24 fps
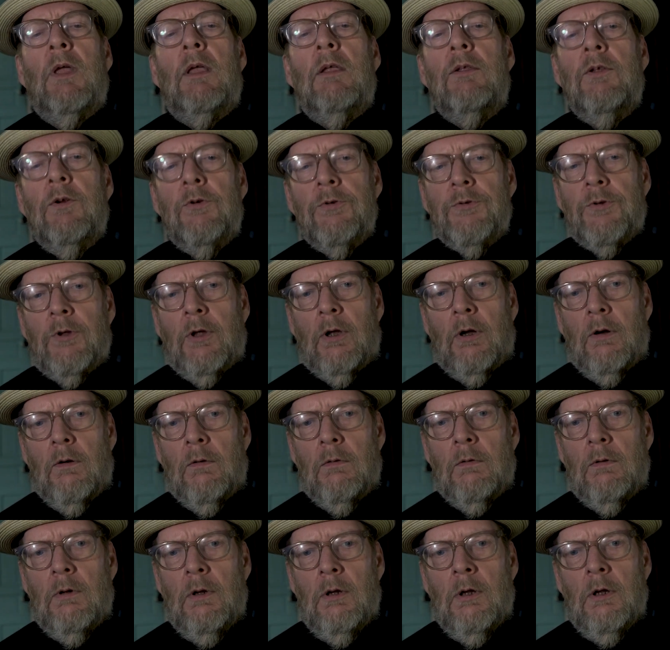Years
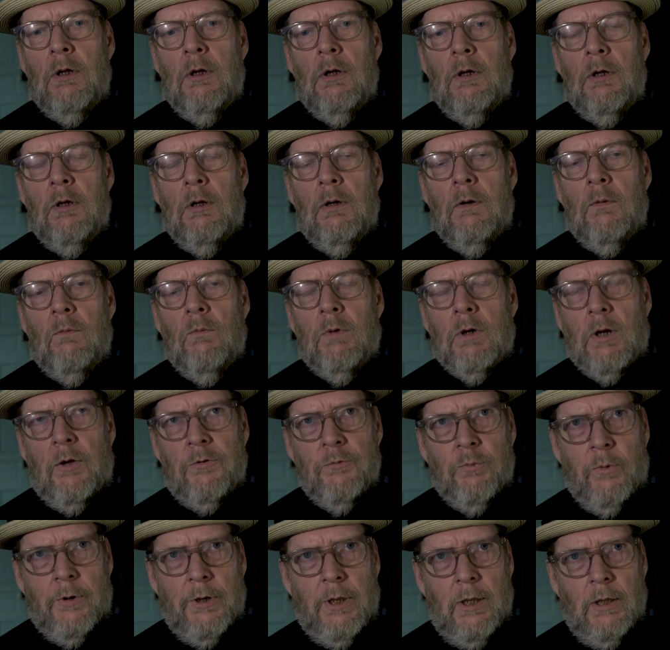ago, when I
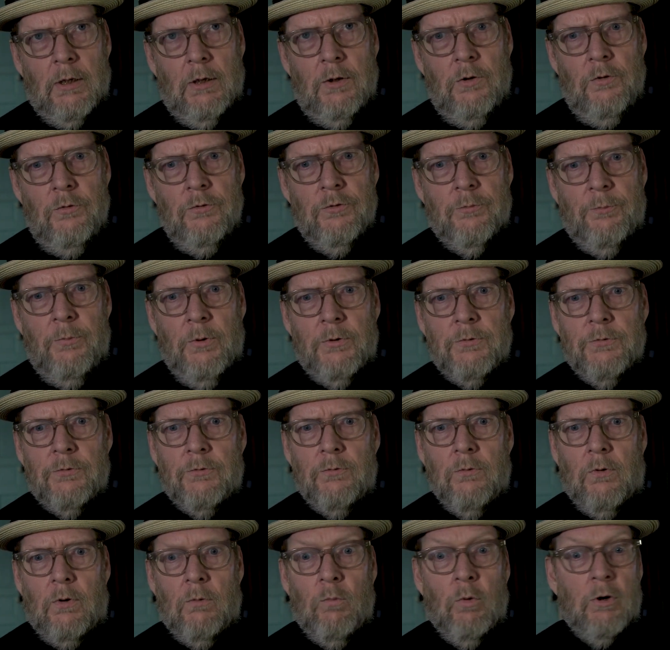was working at a used
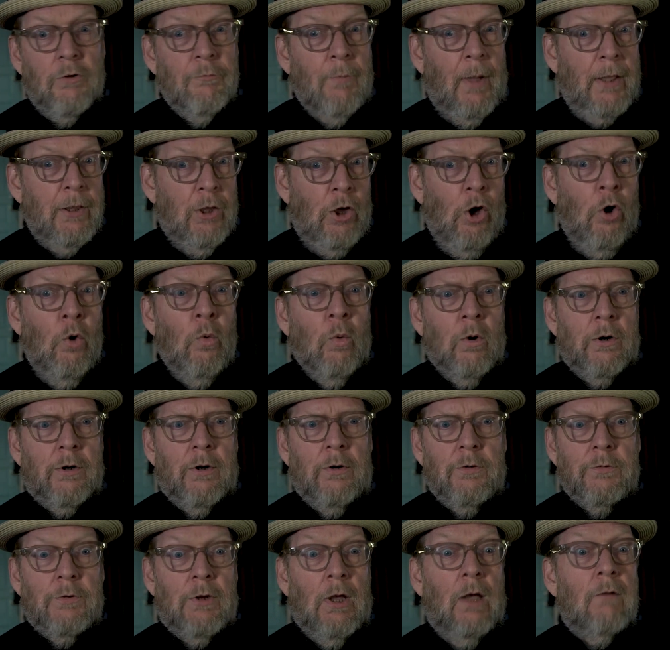bookstore, one of my
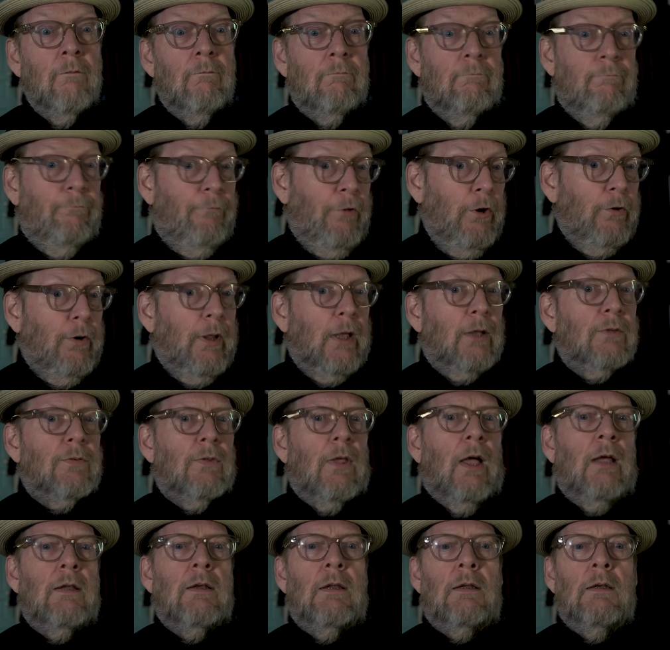coworkers got very
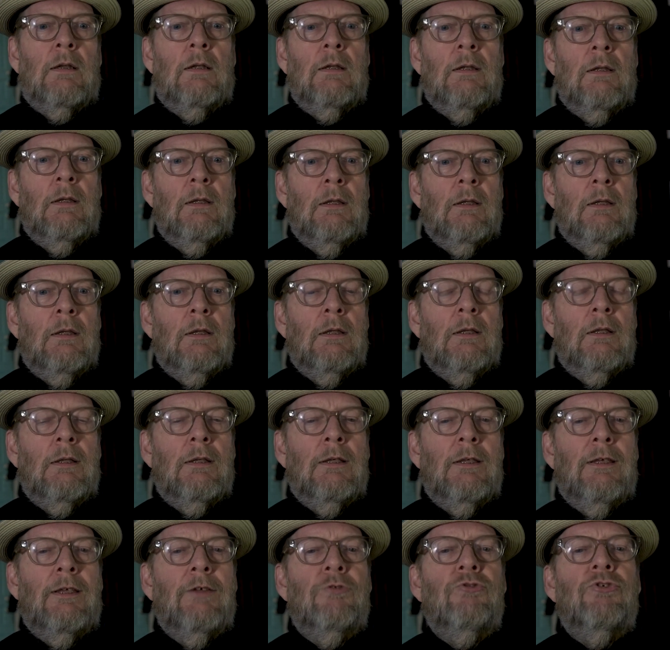excited.
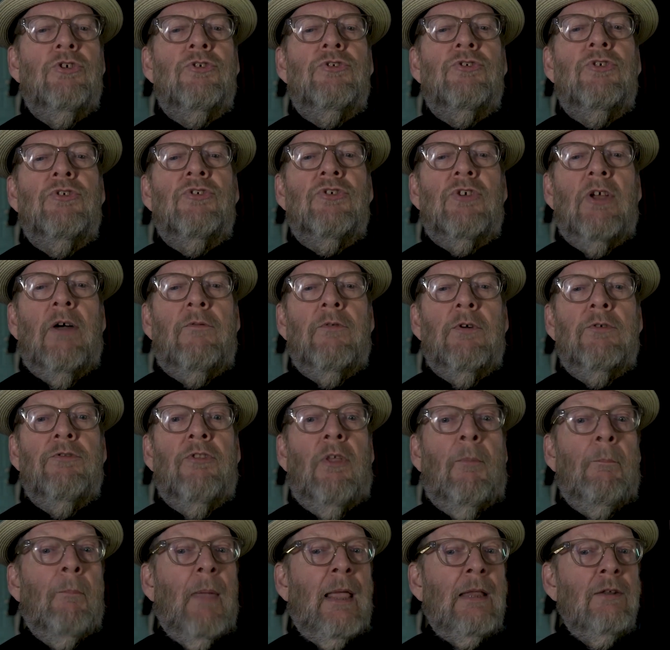He had just discovered
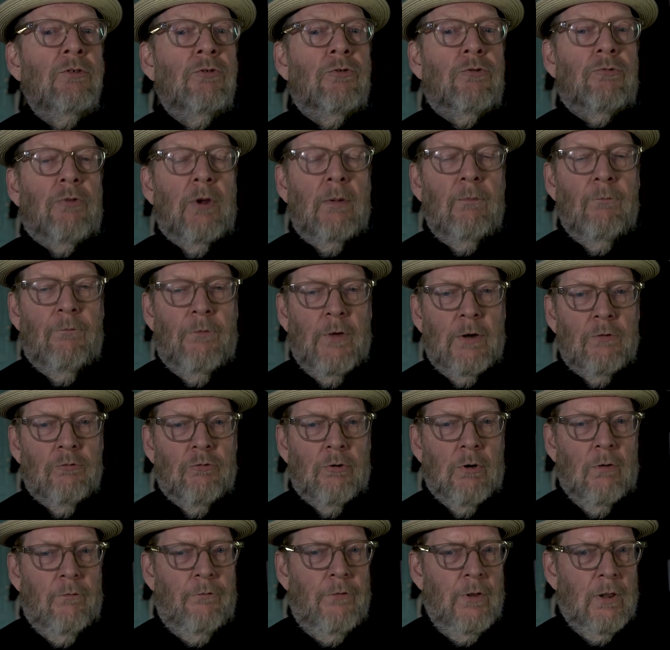the mainstream
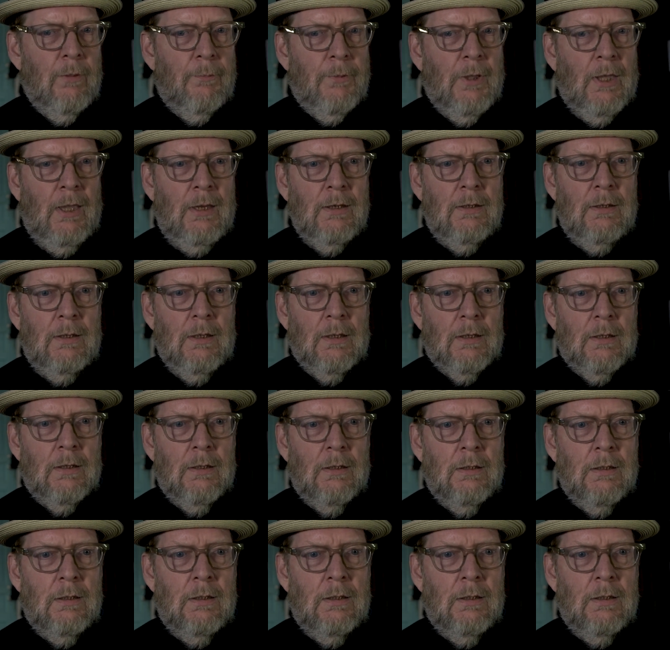fiction of Philip K. Dick.